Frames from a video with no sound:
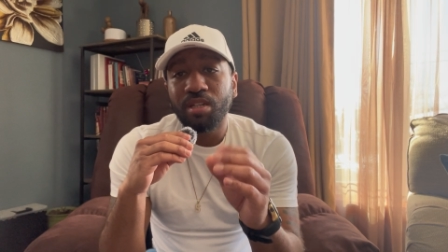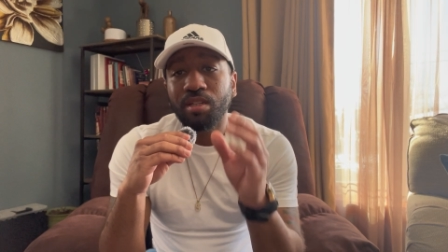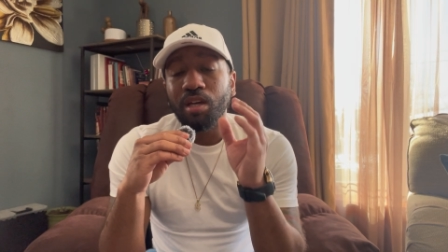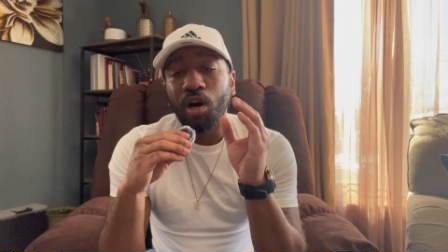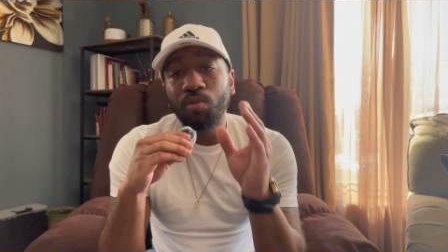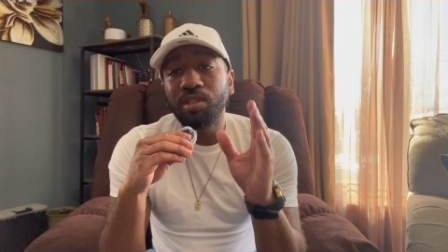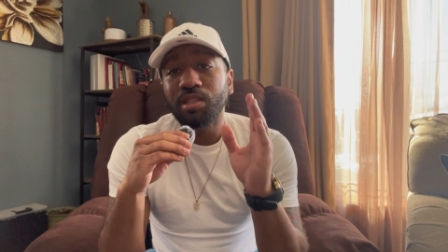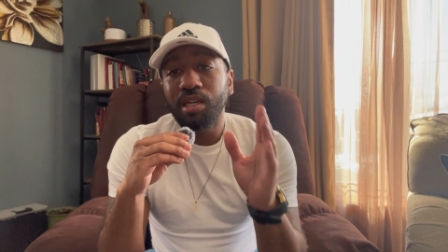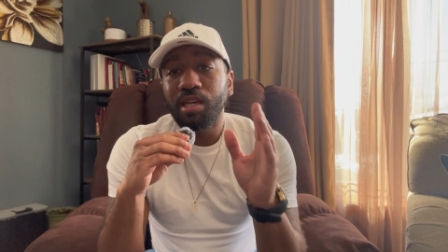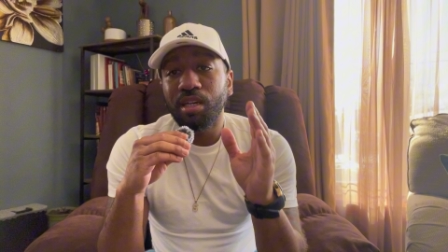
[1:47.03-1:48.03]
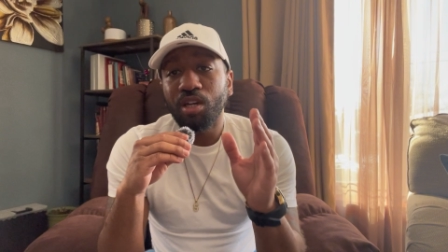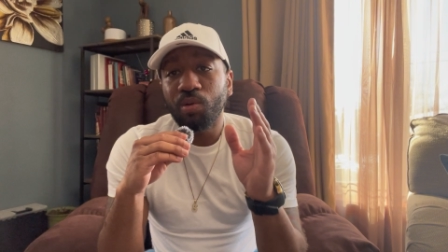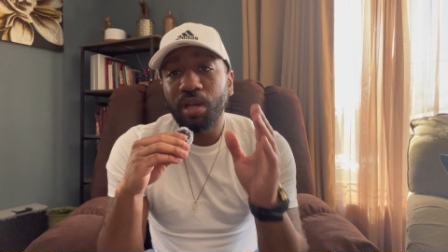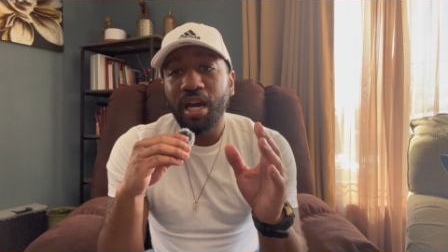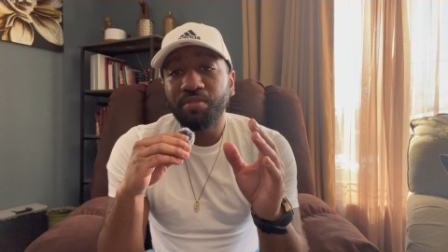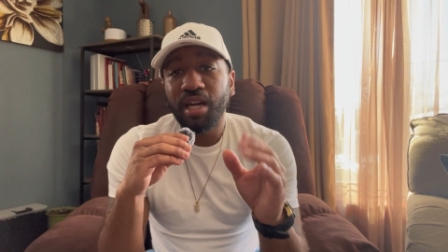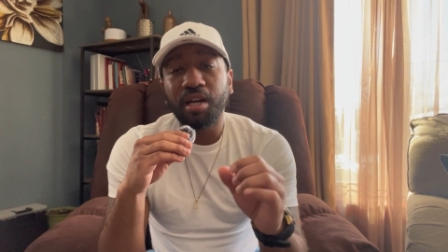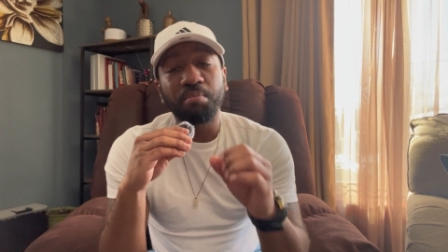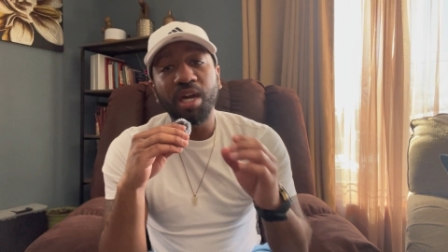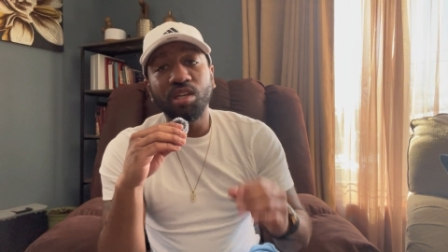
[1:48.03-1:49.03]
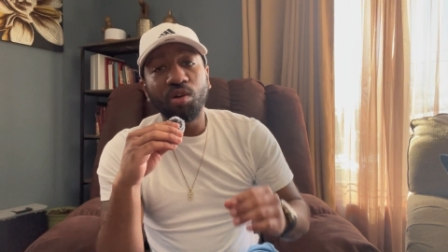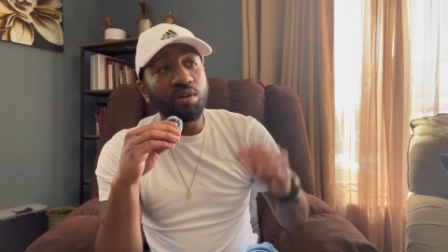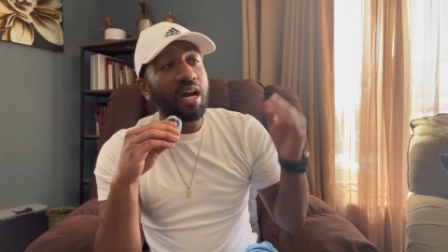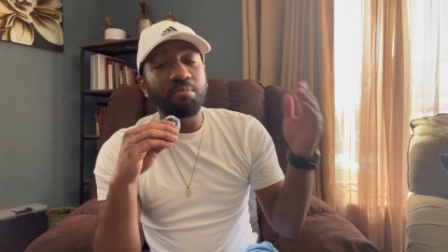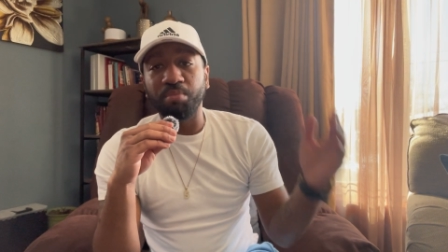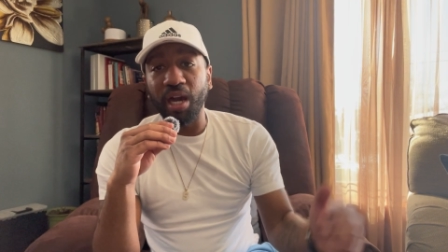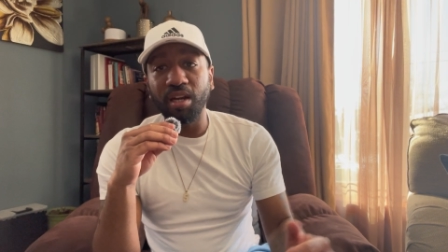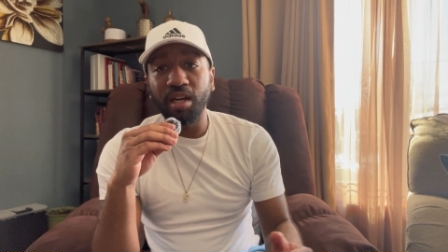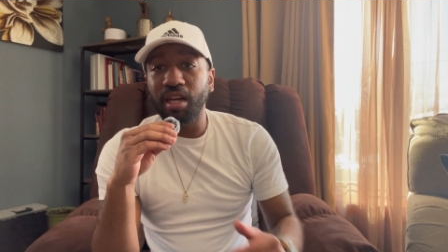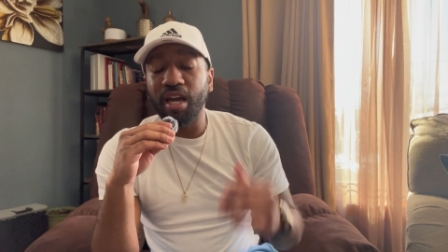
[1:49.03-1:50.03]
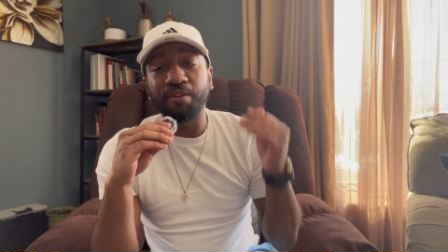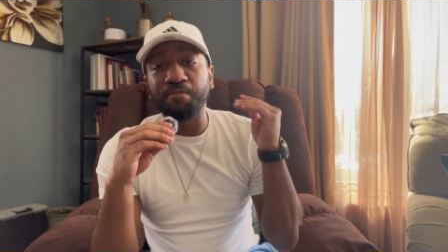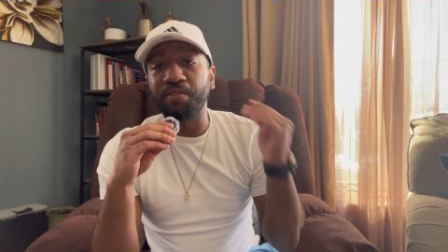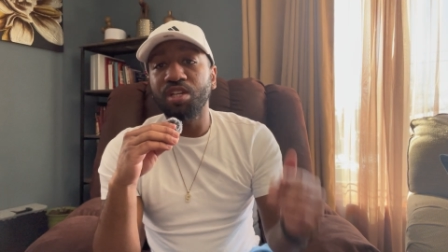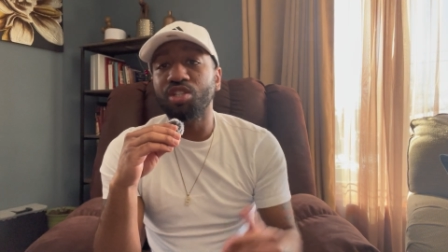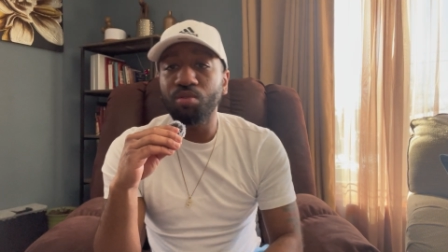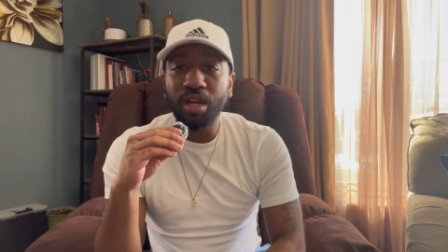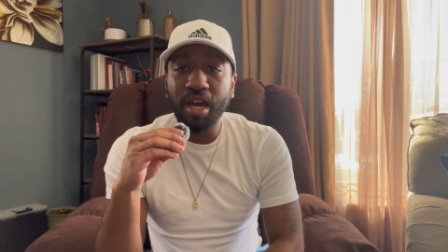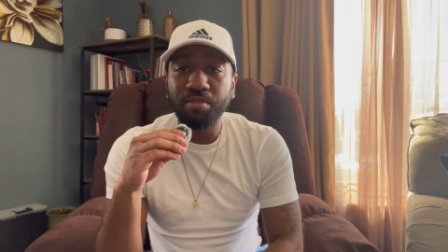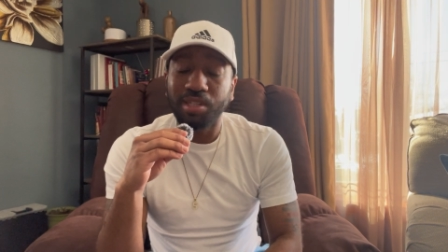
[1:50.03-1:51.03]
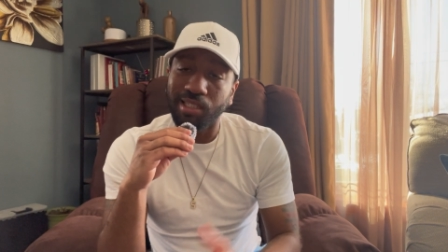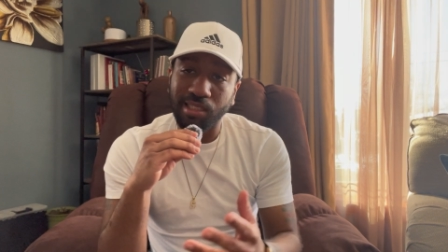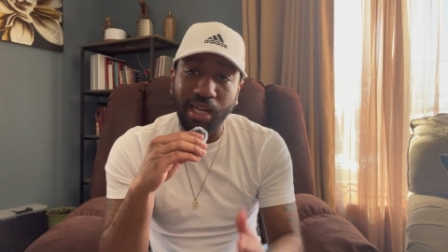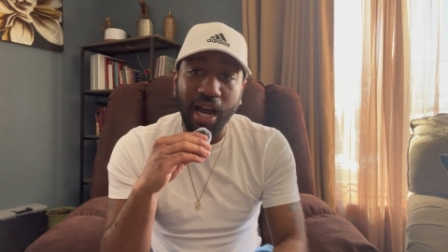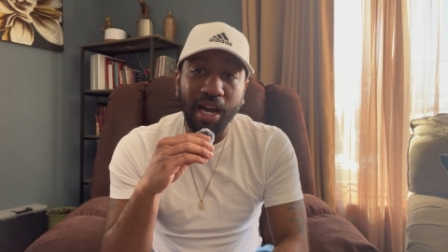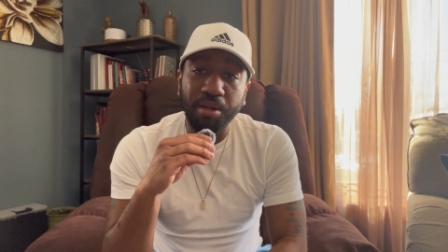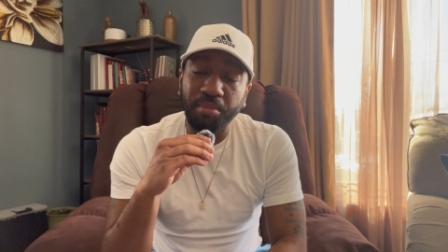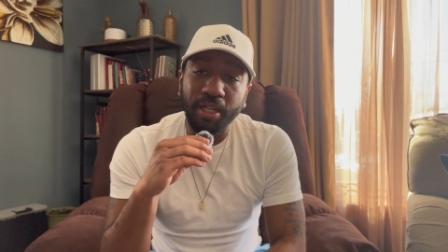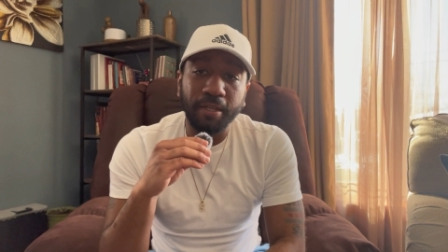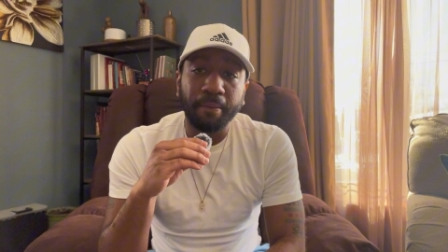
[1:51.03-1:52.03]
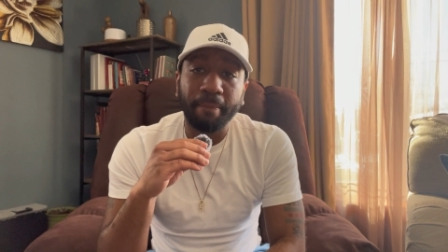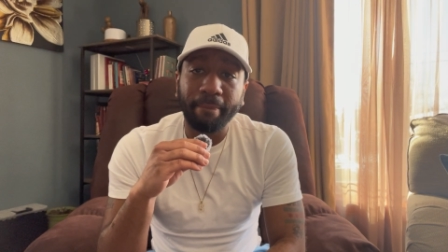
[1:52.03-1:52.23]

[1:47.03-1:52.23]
The only thing in your life that can make your life better and that can fix your life is God, man.